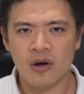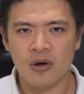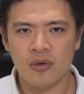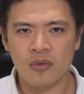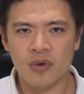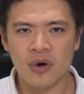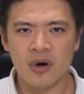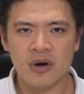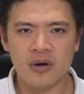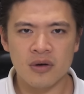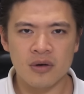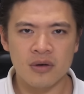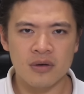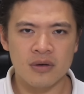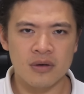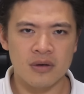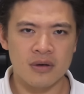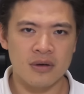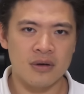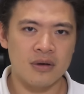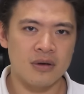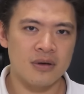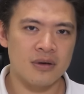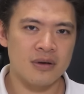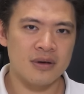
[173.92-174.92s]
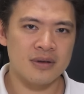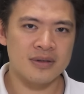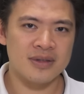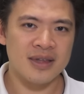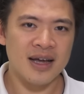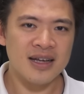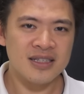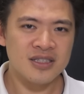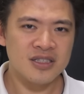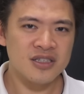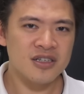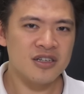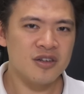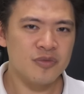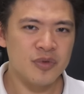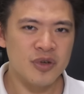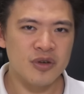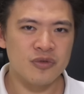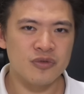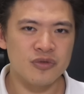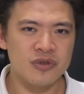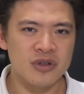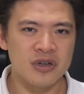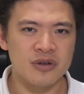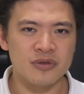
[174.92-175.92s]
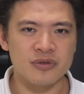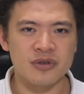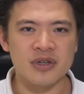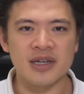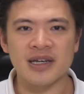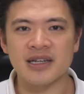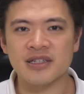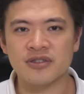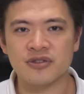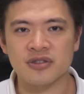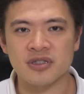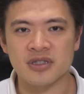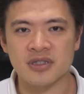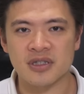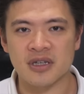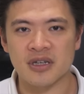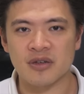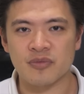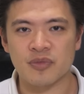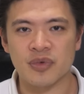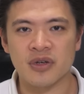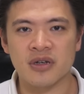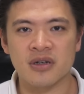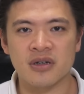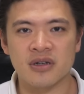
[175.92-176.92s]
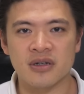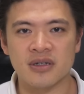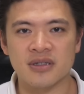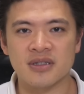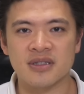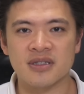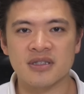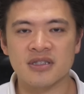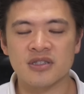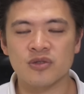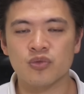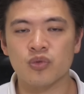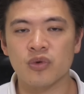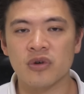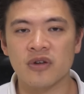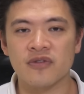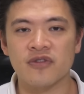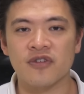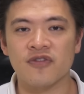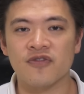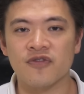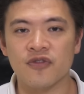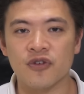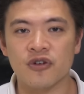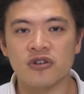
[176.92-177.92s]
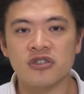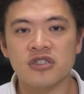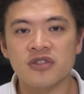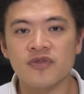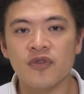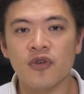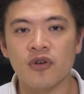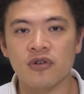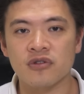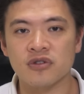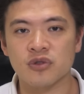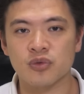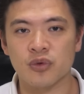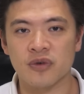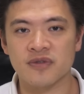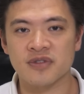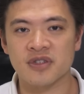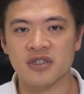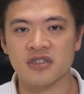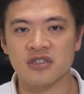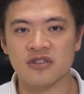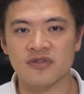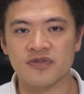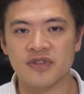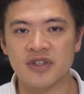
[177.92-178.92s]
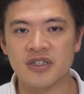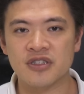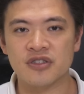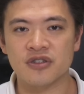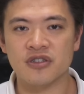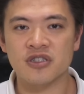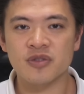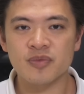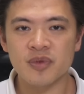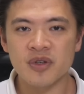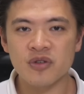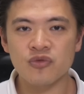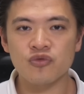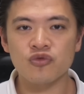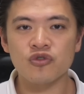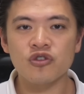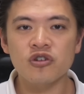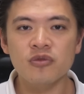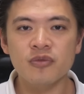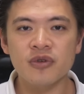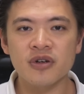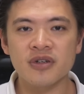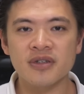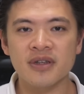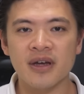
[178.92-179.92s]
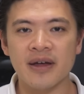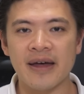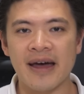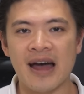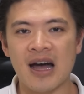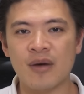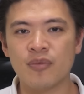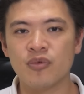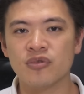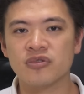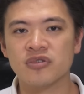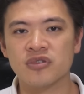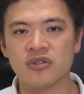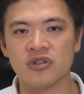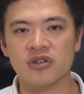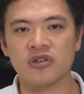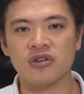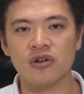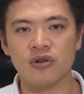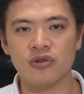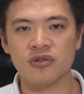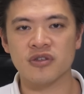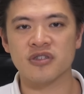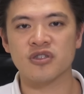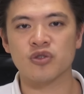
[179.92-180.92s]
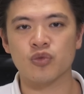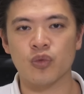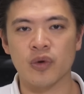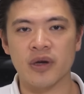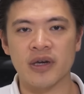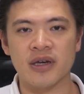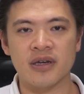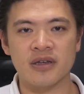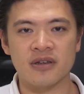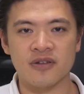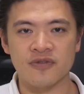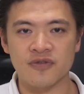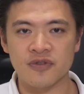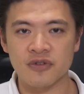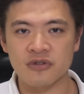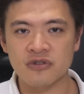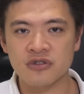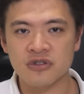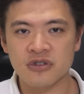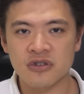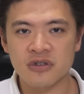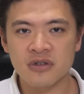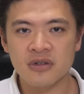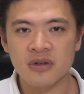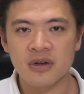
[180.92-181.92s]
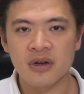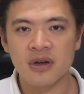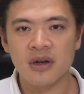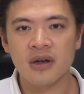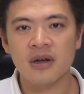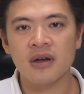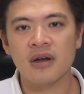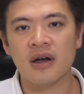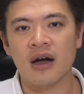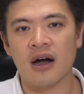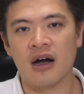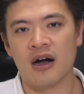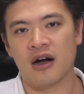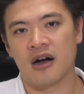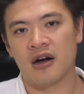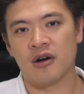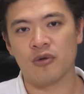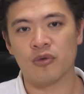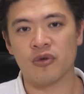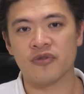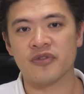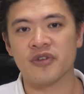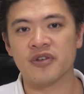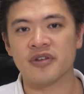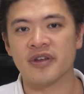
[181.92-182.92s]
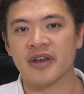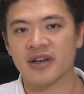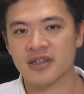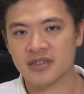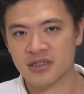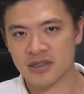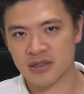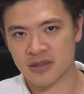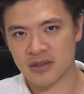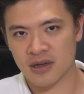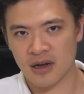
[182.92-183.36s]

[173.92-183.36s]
Well, that's going to be really, really interesting because this is one of the first phones with such a feature. It's been rumored that Apple's going to go this way in the future with the next